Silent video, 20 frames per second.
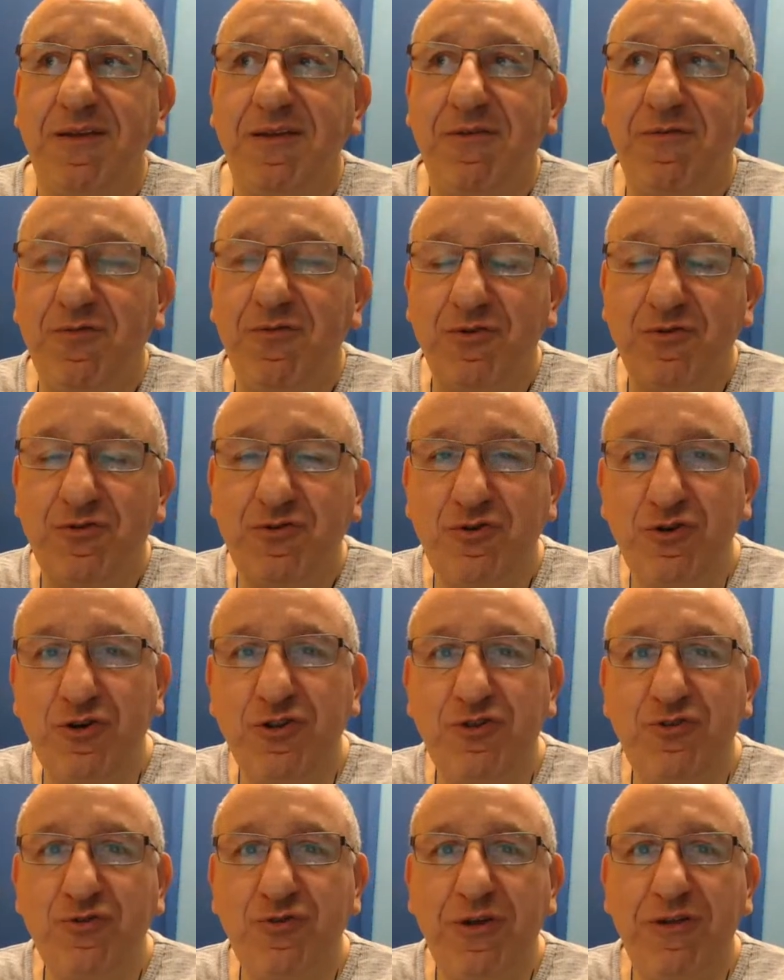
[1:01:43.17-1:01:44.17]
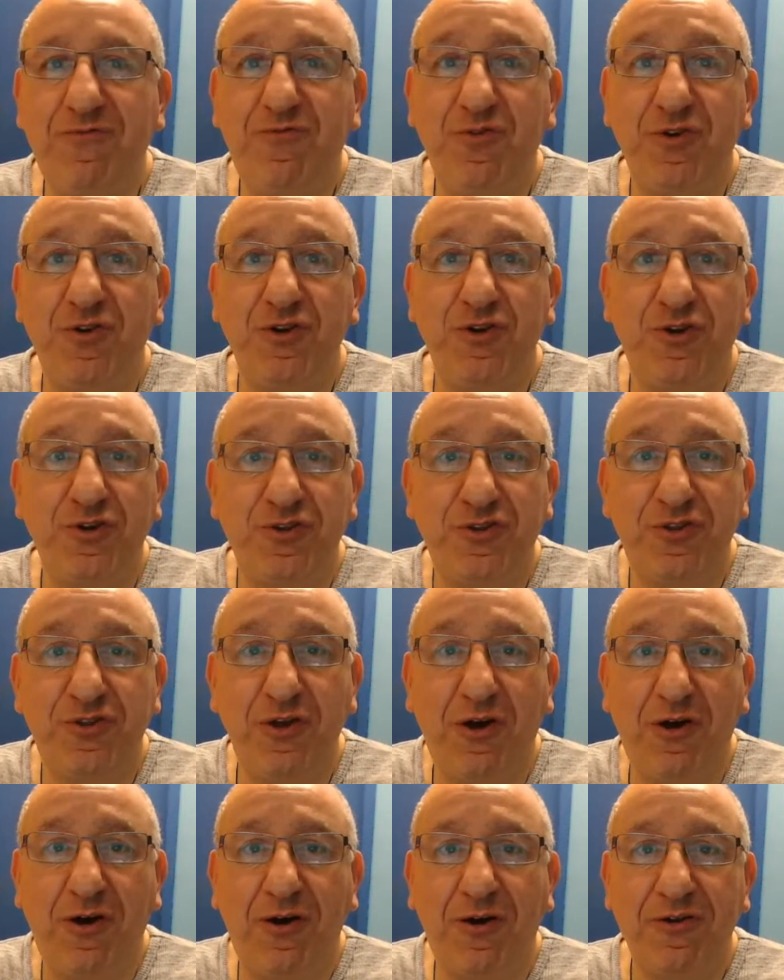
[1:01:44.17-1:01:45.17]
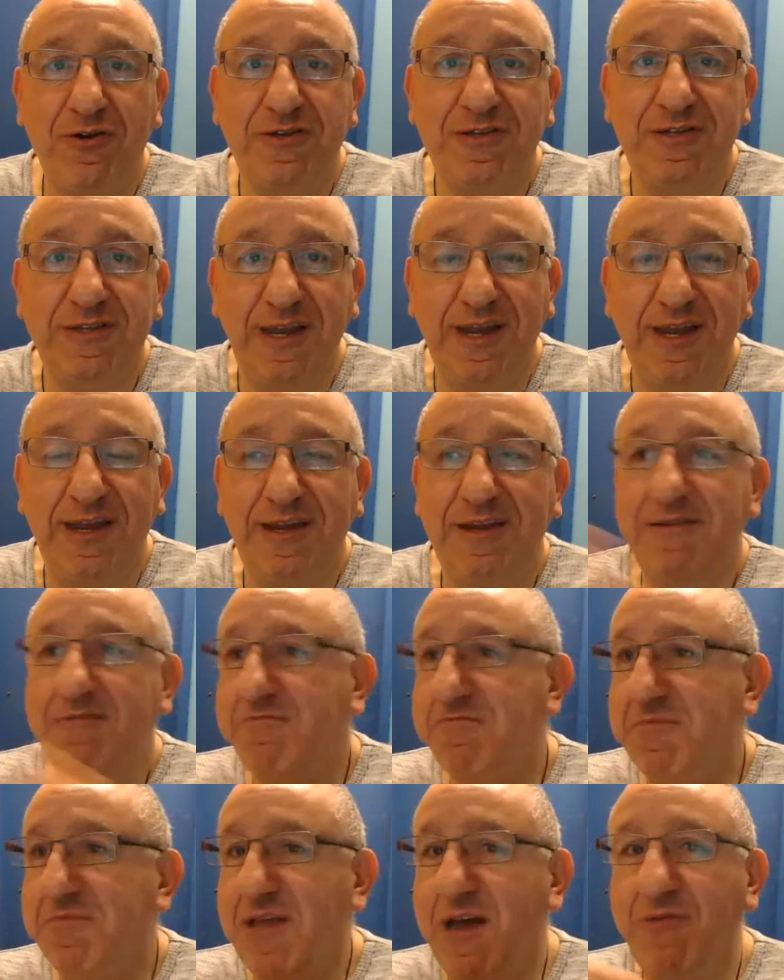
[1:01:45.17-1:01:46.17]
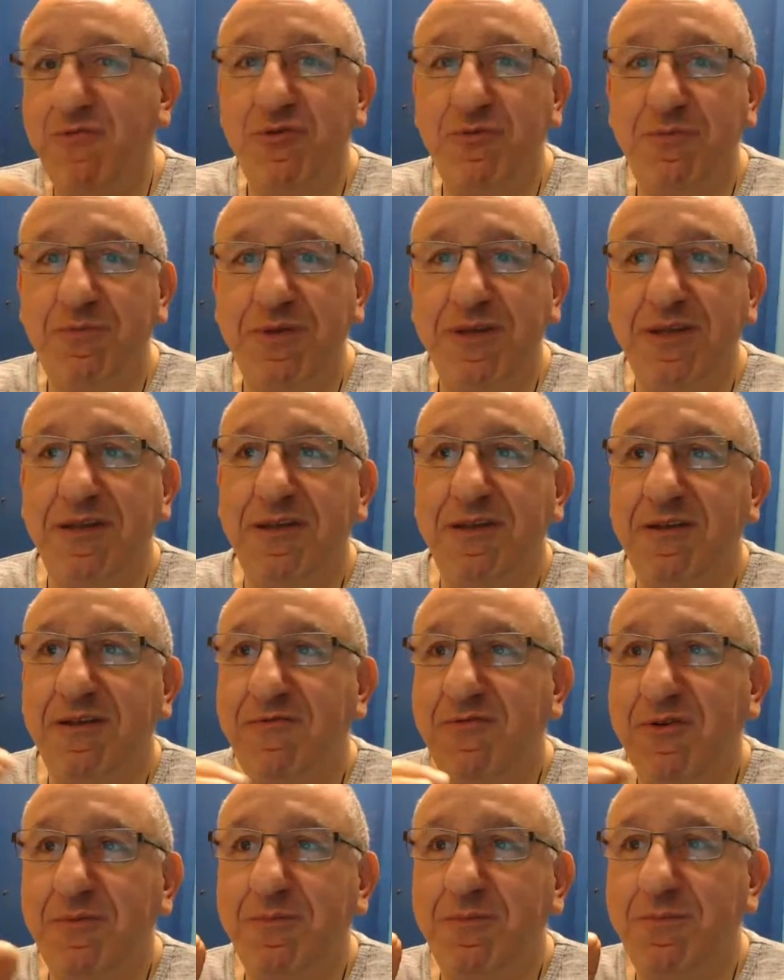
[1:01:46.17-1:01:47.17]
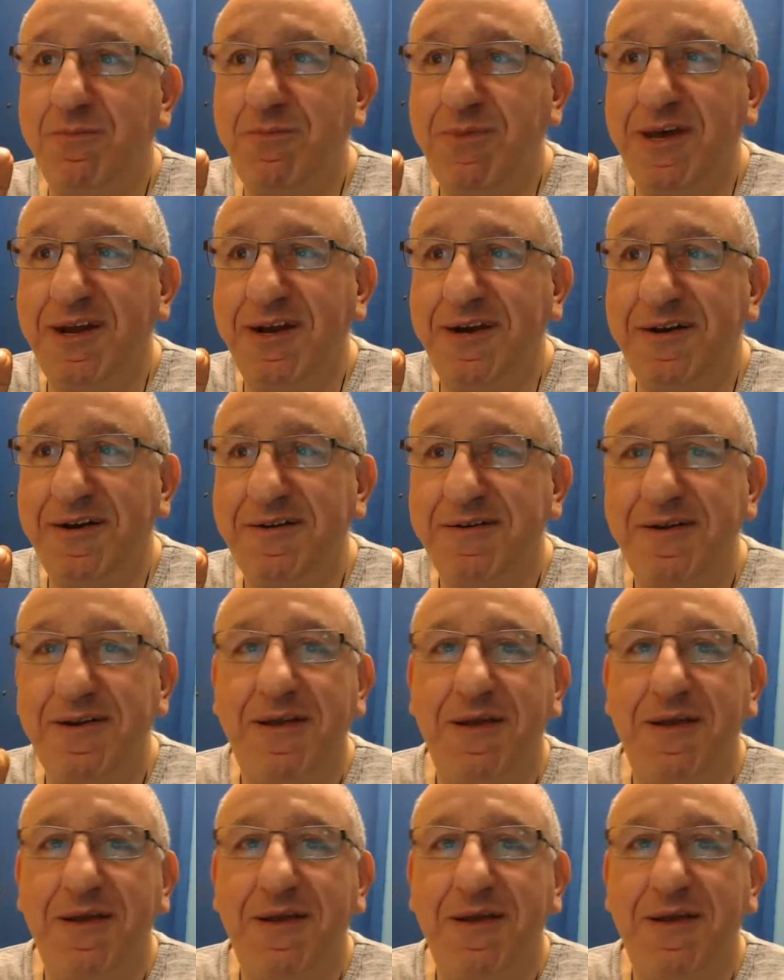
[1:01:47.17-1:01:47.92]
If you could do it for your dog's sake, that would be even better.